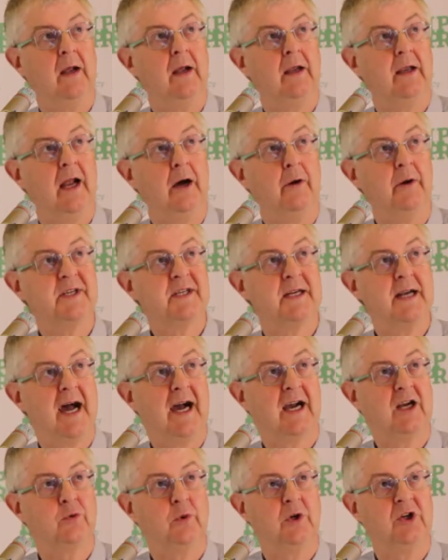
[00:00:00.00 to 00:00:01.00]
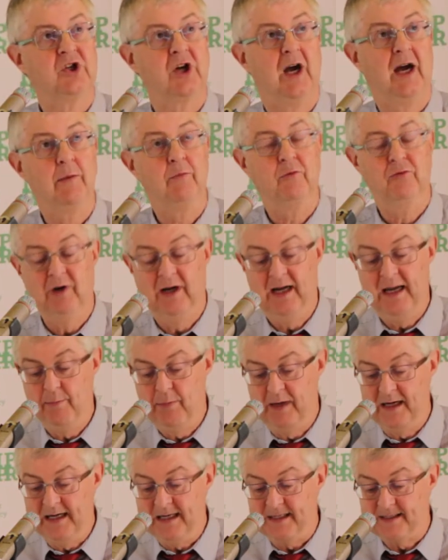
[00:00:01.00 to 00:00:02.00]
Now, it's an act which I'm really
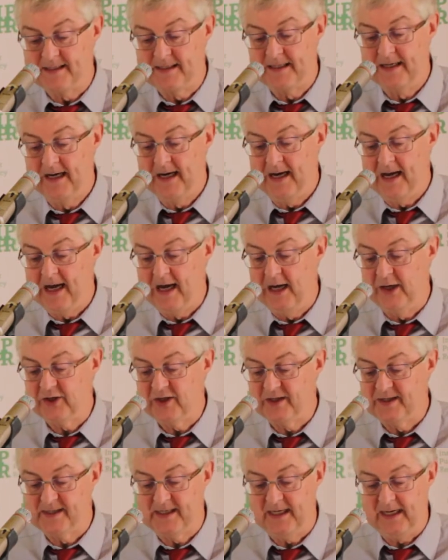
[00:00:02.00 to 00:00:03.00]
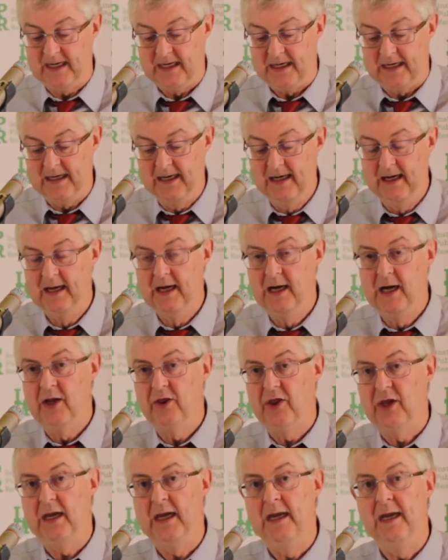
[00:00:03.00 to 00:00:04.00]
pleased to see
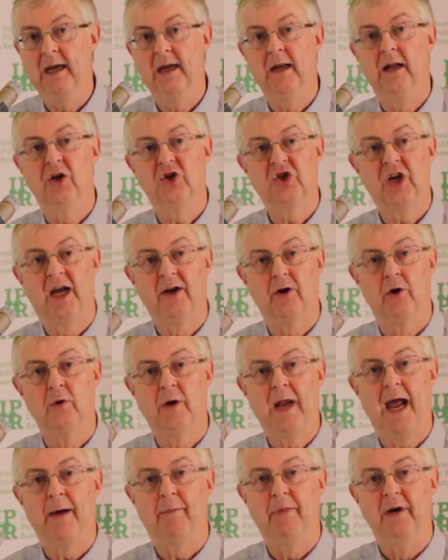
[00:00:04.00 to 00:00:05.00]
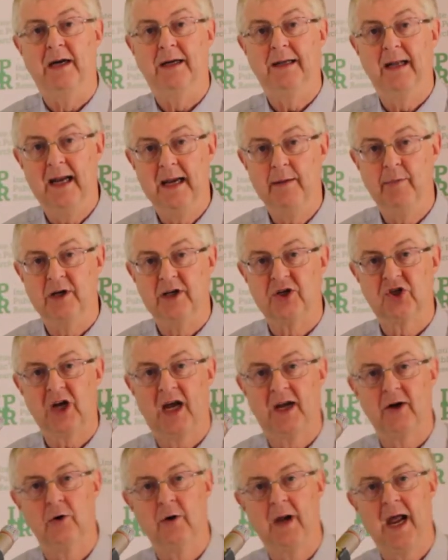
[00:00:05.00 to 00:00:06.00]
the Shadow Cabinet, Labour's
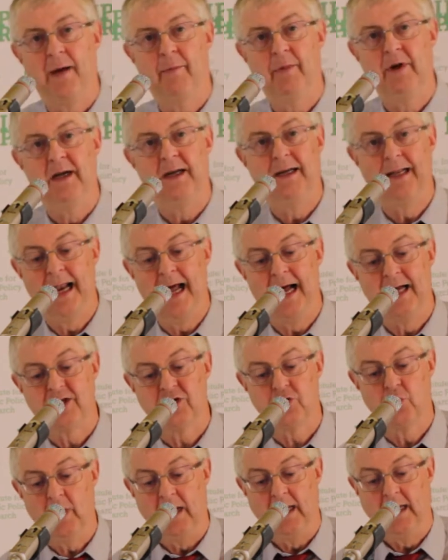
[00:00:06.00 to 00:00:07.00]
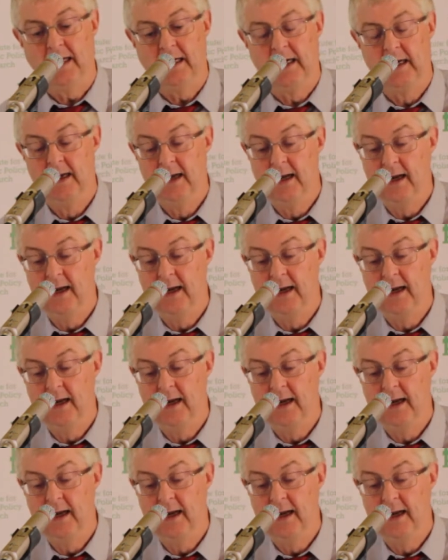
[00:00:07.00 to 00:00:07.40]
Shadow Cabinet last week,